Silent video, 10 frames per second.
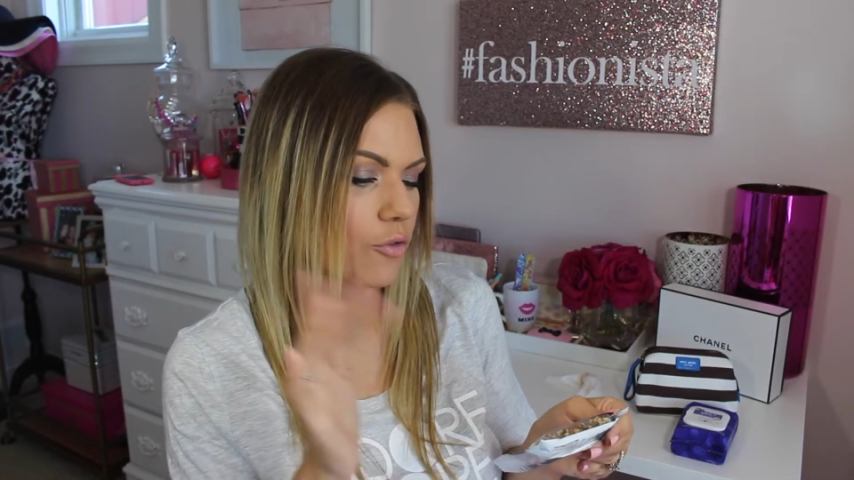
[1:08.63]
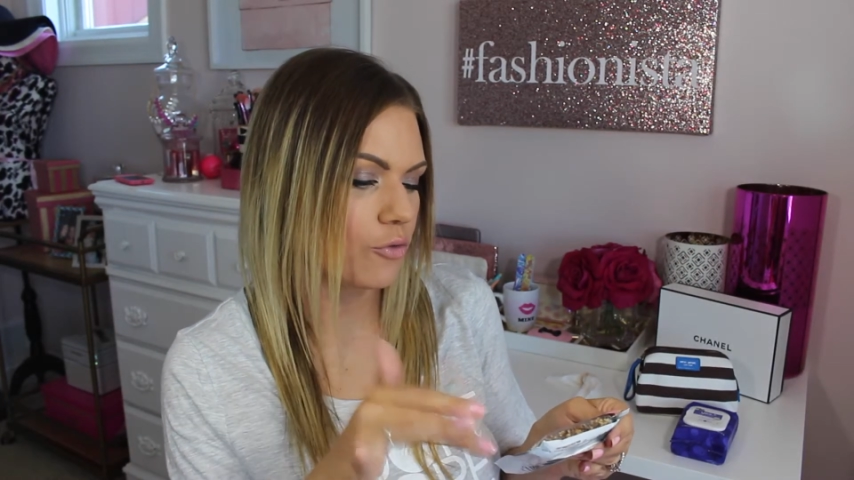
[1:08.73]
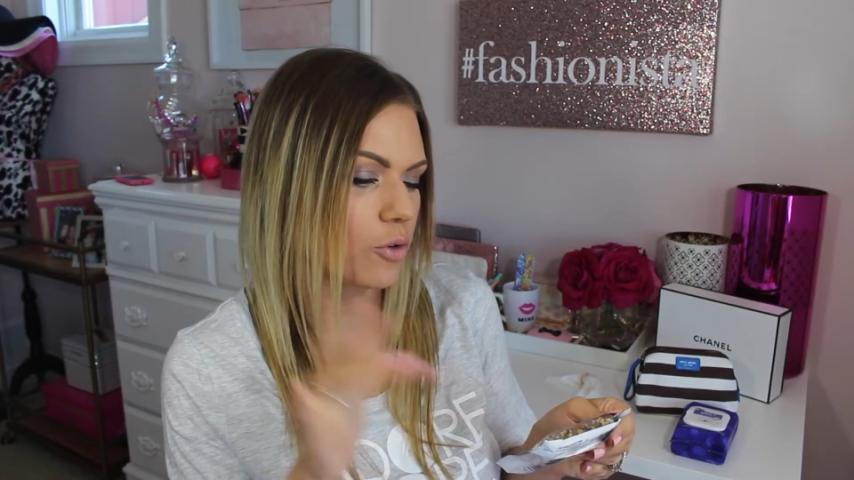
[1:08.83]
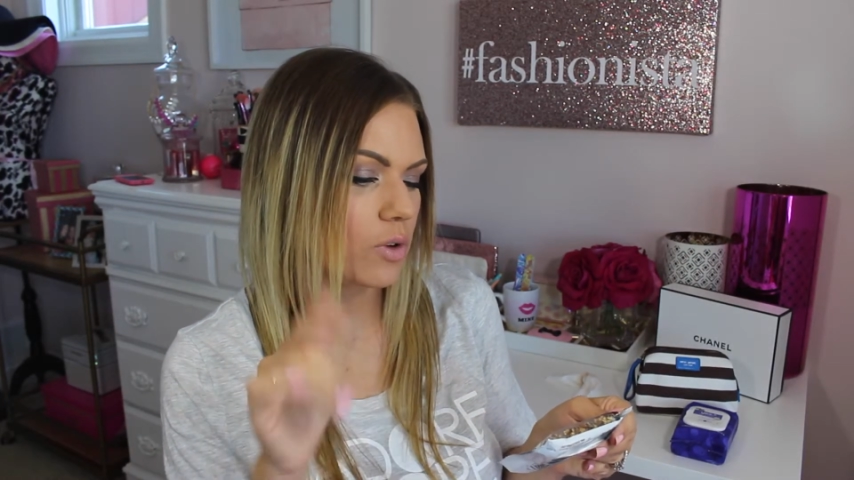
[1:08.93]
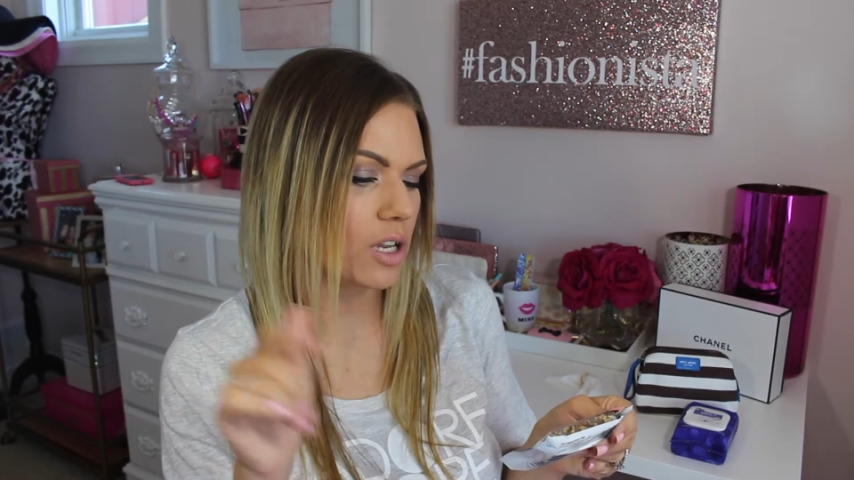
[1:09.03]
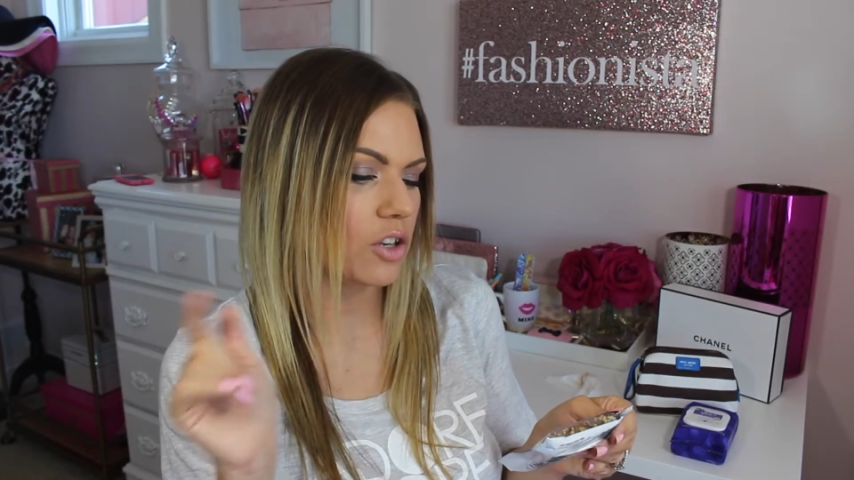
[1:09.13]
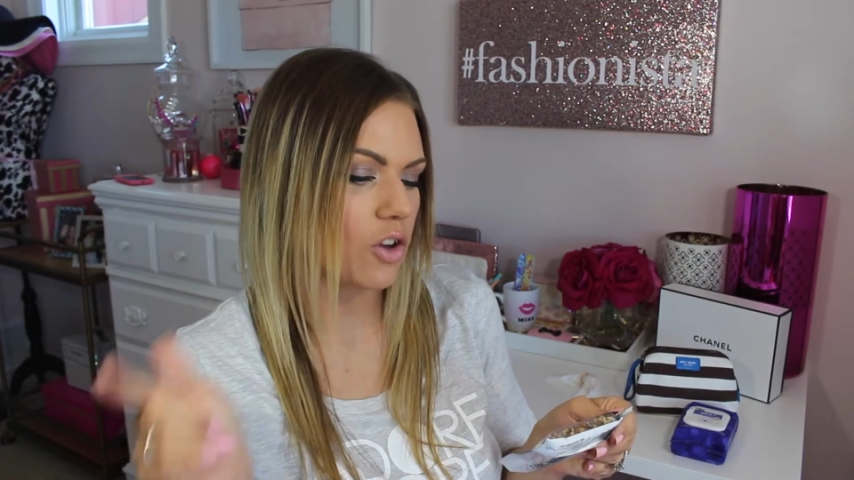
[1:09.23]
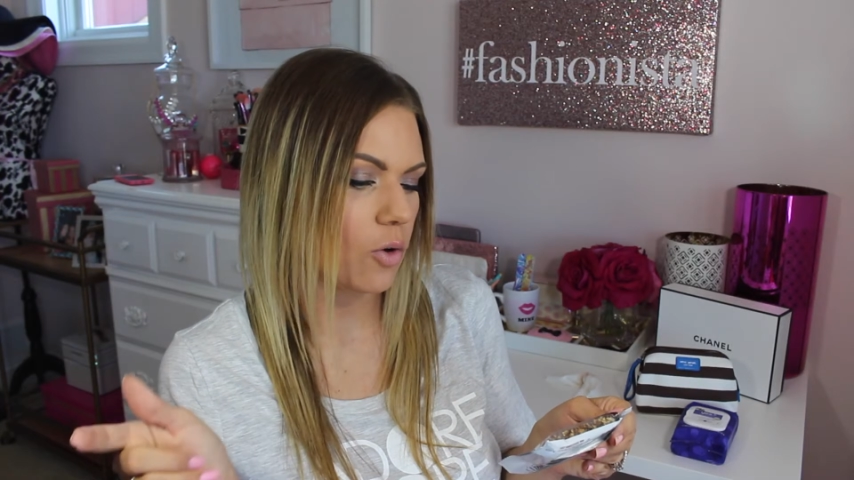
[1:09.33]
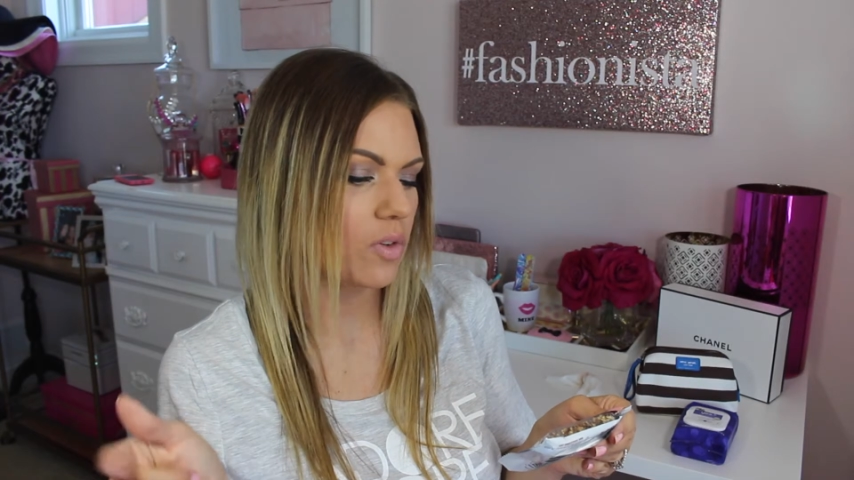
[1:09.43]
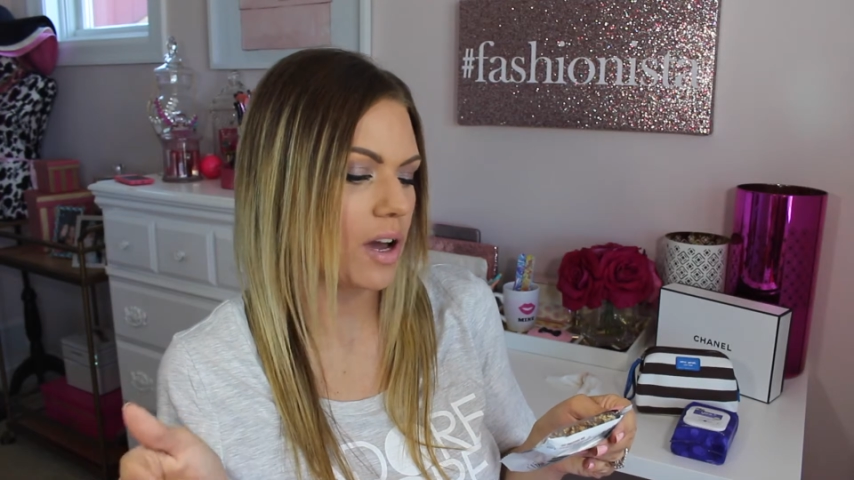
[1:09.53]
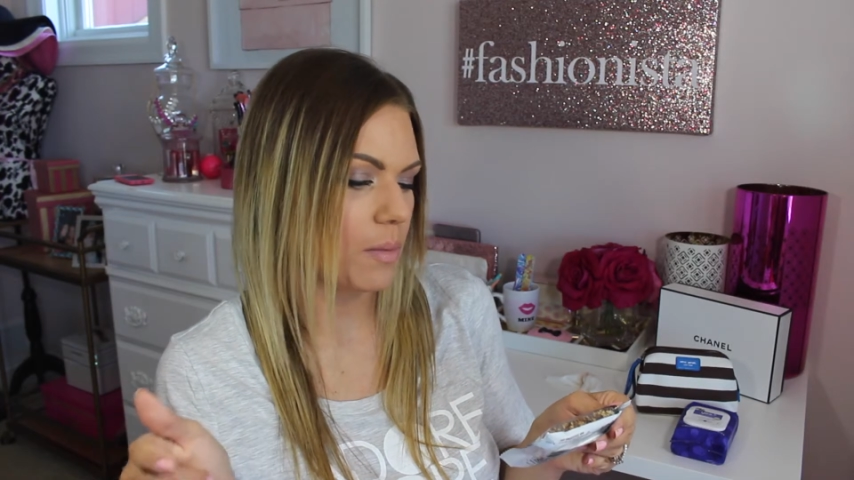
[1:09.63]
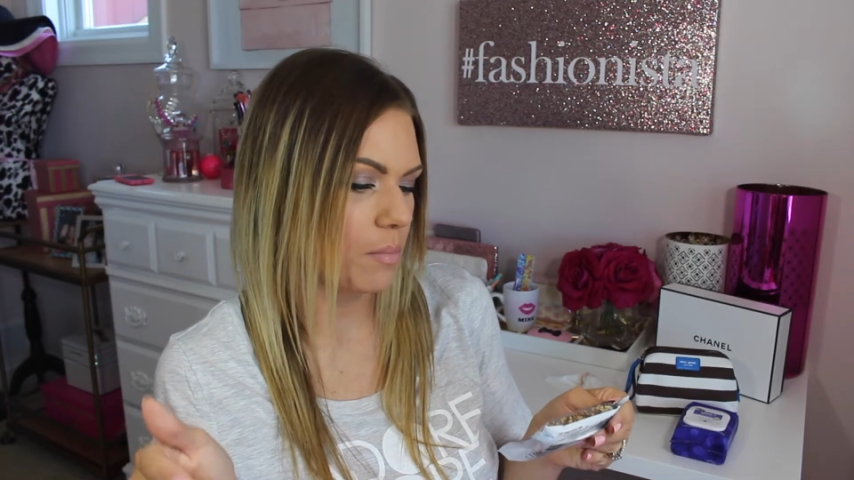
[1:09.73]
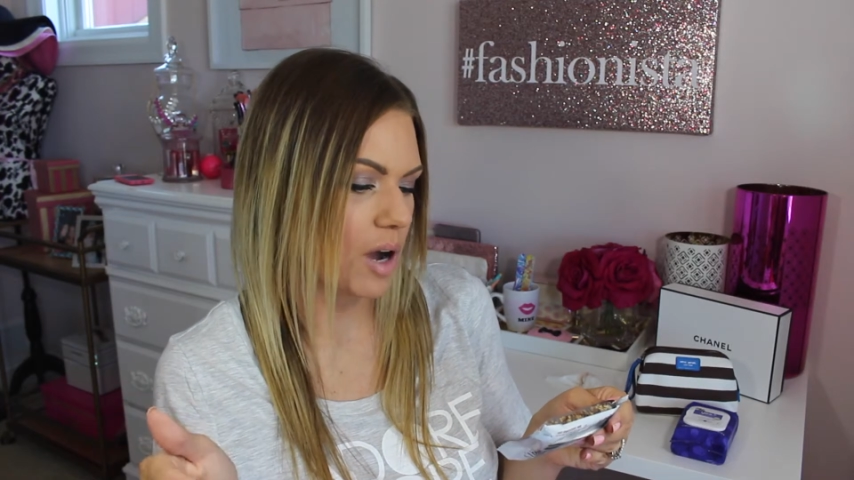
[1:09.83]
fruit and no nut